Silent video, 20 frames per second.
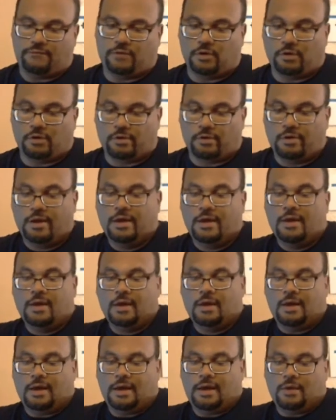Fuller,
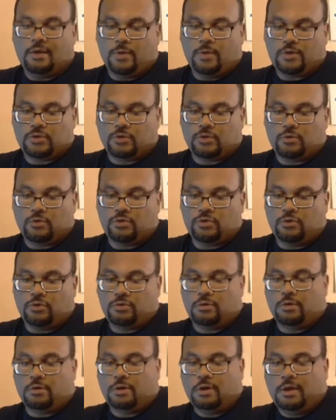a redshirt
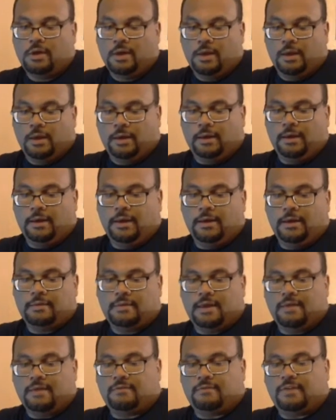junior, and
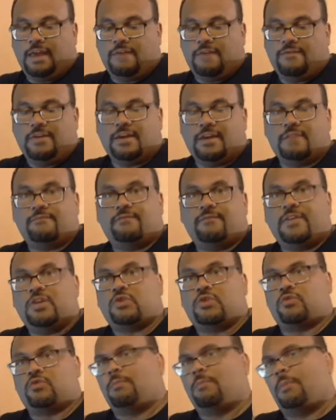Tavian
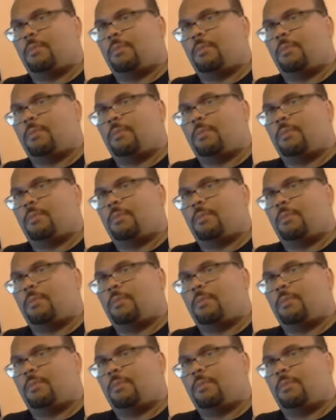Feaster.